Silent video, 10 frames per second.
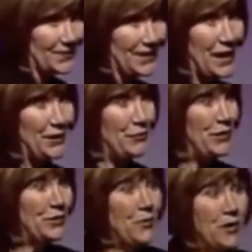And you
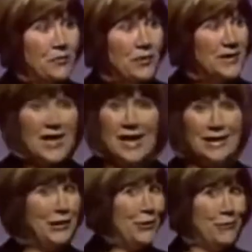reach a point where it's
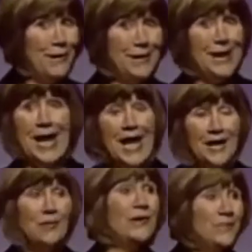like, you know what? I
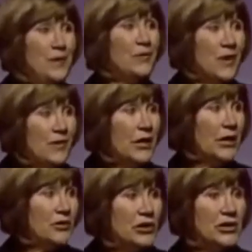don't want to be around
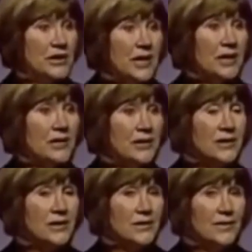energy
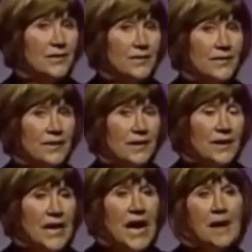suckers.
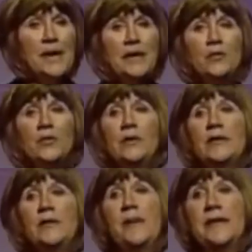I made a rule
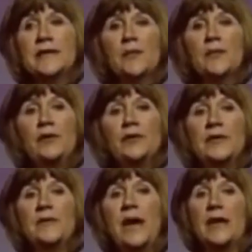in the past couple
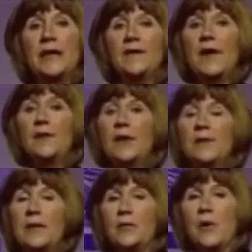years of my life. I want
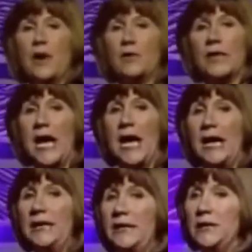to be around
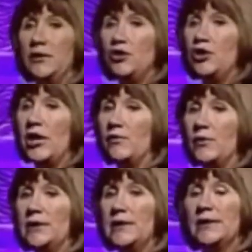kind,
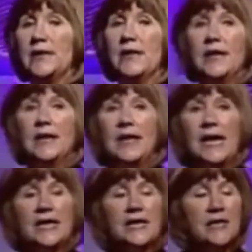generous,
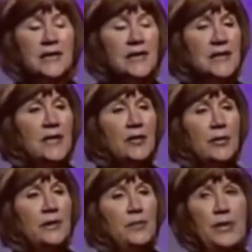and
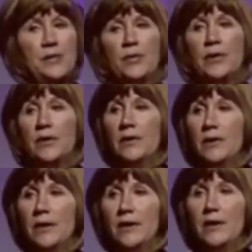considerate people.
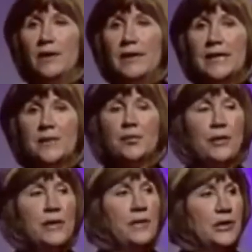That's
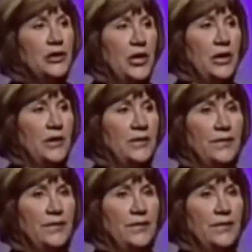pretty much it.